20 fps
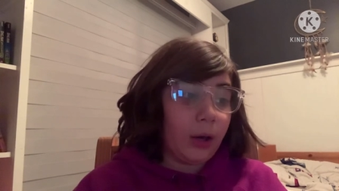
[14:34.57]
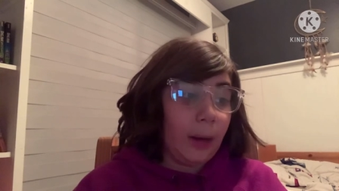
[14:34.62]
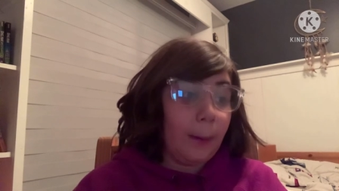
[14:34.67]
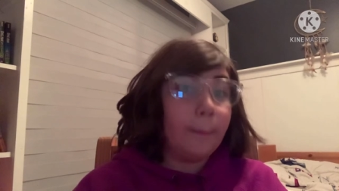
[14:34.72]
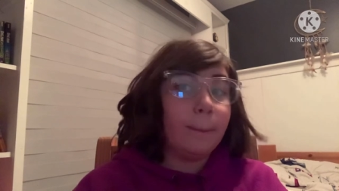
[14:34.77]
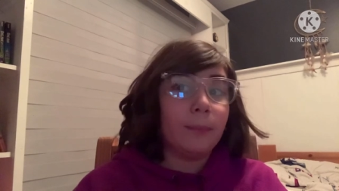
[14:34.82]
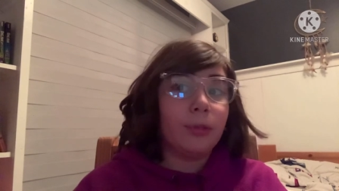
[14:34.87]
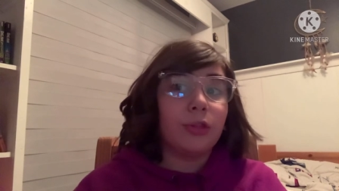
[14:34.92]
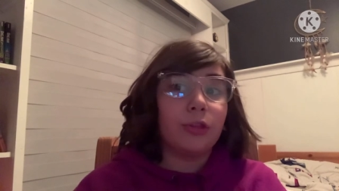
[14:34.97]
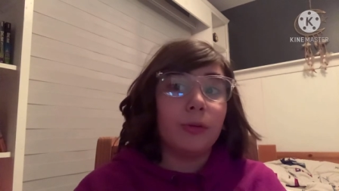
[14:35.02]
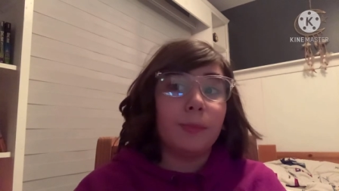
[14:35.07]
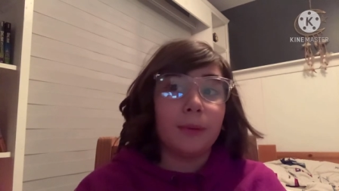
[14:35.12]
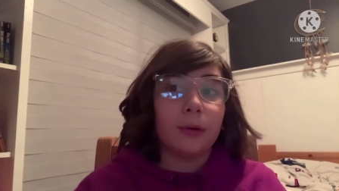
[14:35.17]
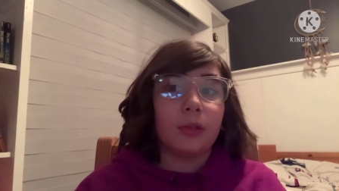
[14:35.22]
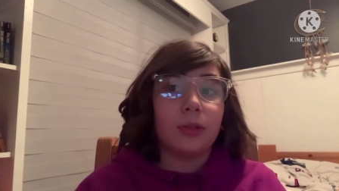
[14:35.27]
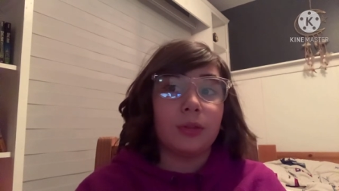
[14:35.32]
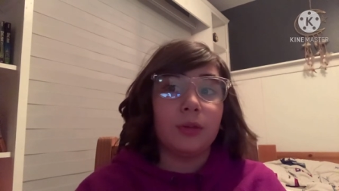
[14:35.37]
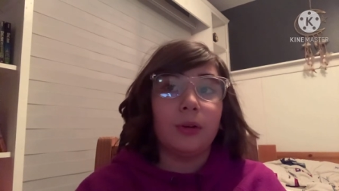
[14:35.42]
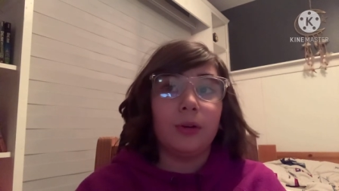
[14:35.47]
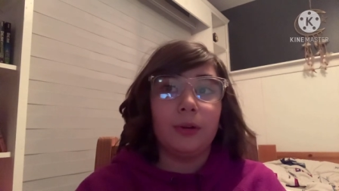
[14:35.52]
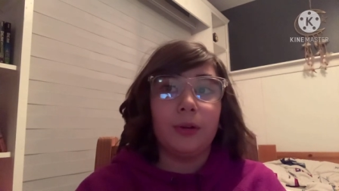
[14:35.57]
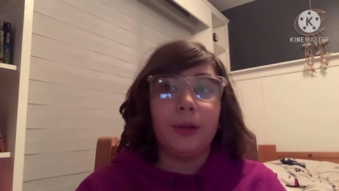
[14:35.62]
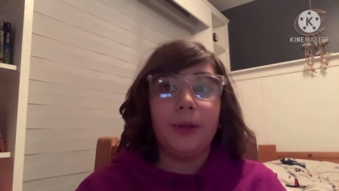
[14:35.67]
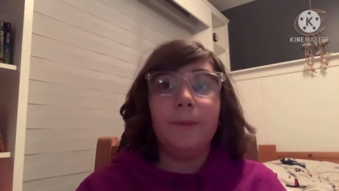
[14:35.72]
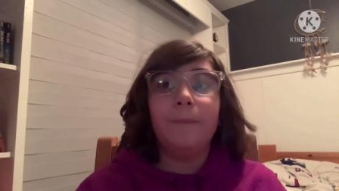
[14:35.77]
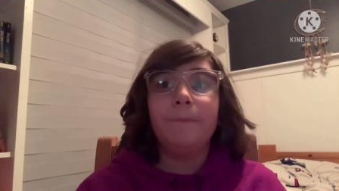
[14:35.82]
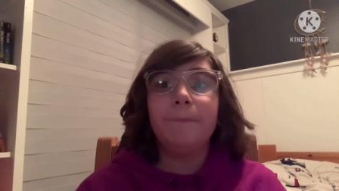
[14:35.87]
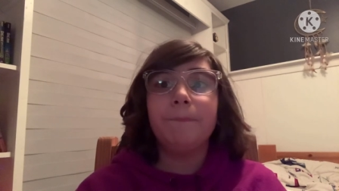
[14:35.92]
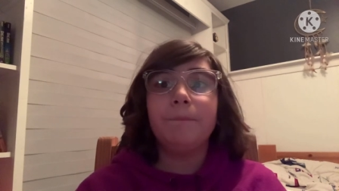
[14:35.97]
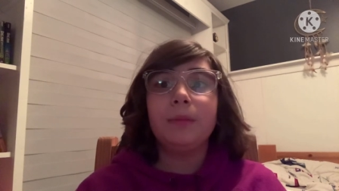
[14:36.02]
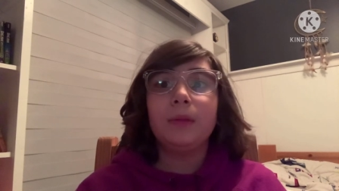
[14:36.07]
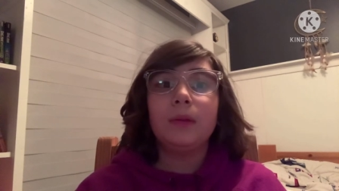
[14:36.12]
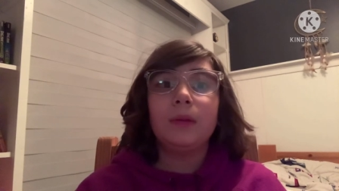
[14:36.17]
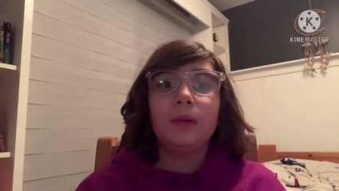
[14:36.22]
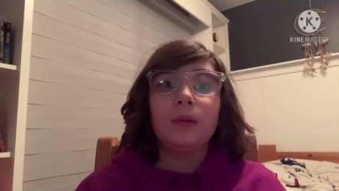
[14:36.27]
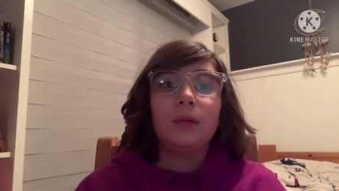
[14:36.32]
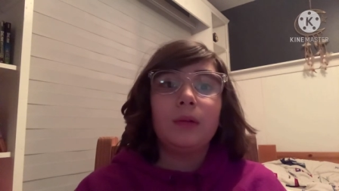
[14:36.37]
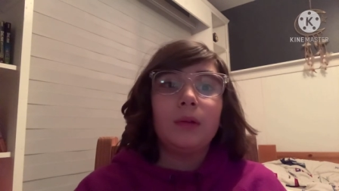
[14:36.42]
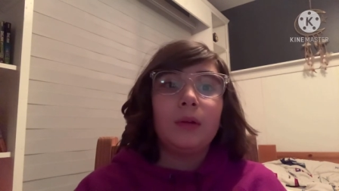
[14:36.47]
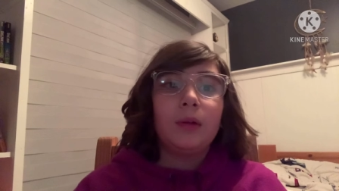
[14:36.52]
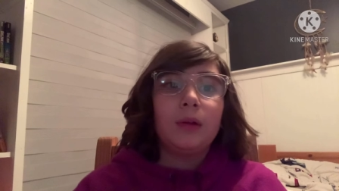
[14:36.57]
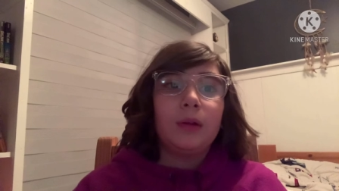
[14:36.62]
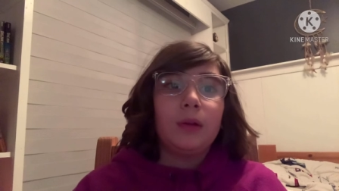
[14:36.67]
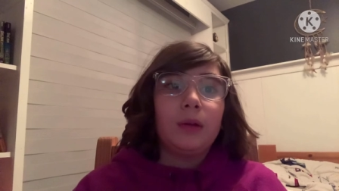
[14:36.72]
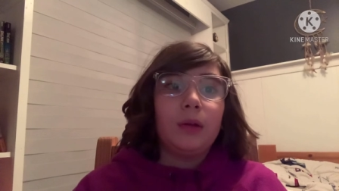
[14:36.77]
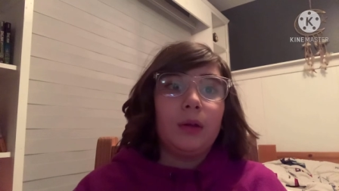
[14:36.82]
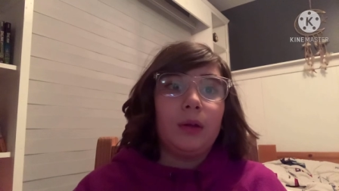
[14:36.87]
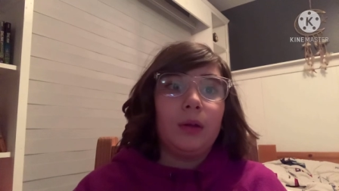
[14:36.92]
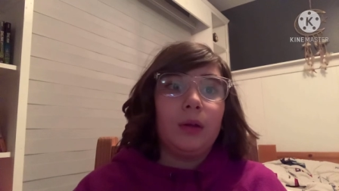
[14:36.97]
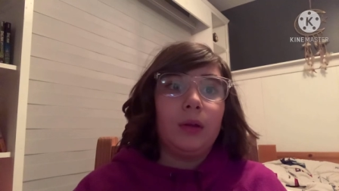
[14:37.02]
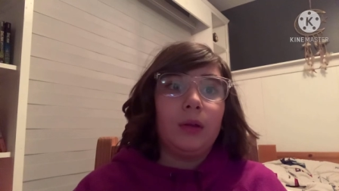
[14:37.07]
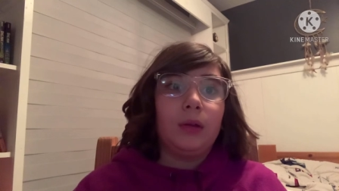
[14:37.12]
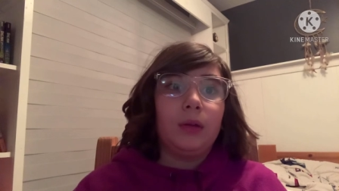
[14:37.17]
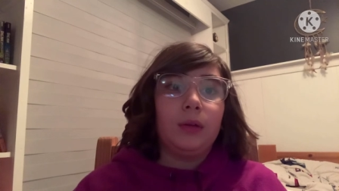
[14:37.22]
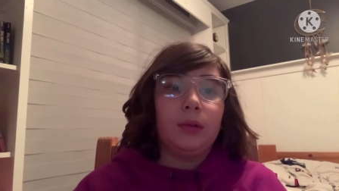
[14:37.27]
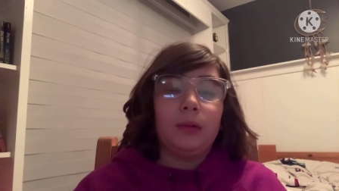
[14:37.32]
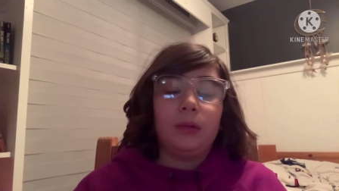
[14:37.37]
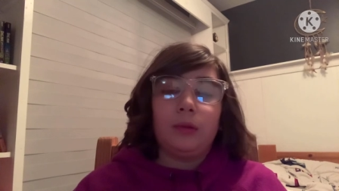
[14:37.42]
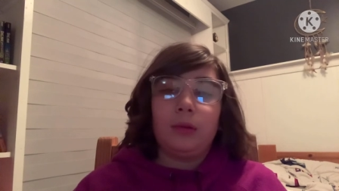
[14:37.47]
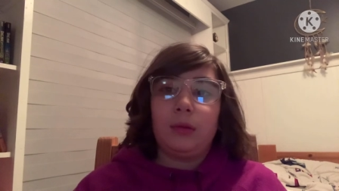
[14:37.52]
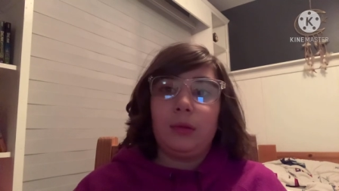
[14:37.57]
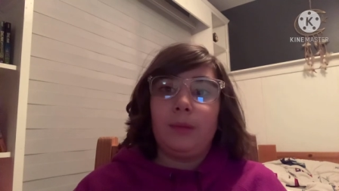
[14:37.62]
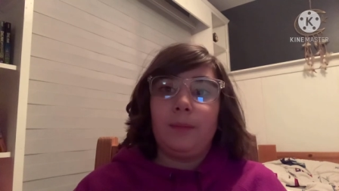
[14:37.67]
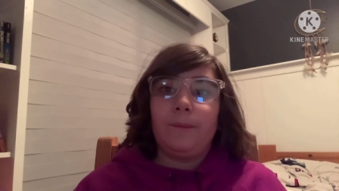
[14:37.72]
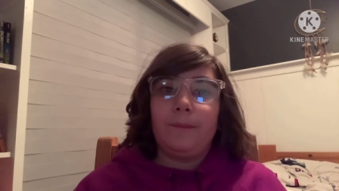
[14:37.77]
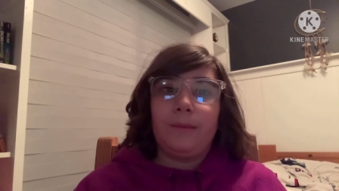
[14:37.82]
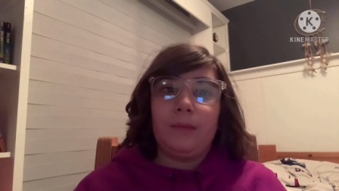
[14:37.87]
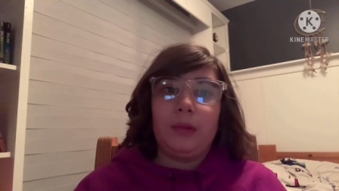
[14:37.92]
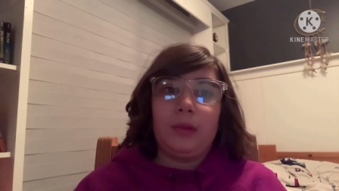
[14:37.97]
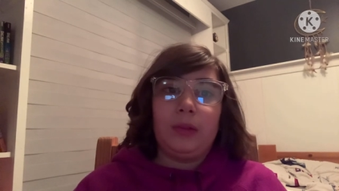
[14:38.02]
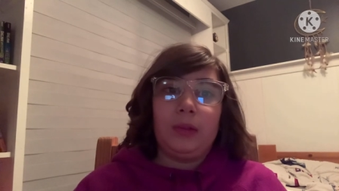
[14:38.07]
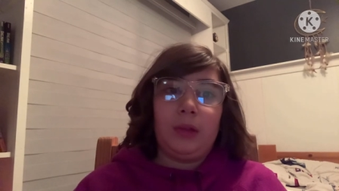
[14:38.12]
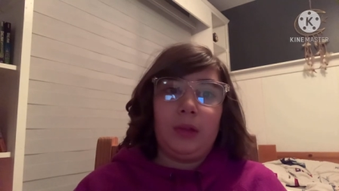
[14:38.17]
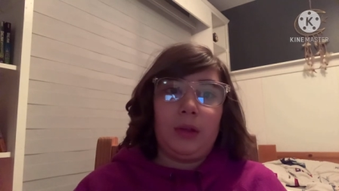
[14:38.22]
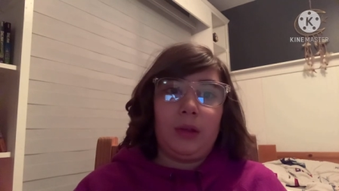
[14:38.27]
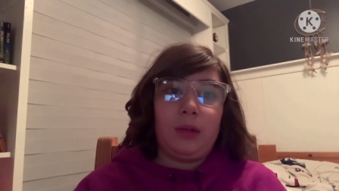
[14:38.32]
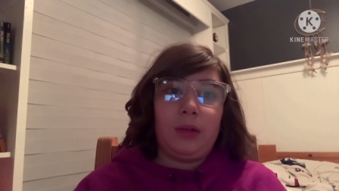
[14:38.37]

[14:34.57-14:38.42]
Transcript: I'm super sorry. And yeah.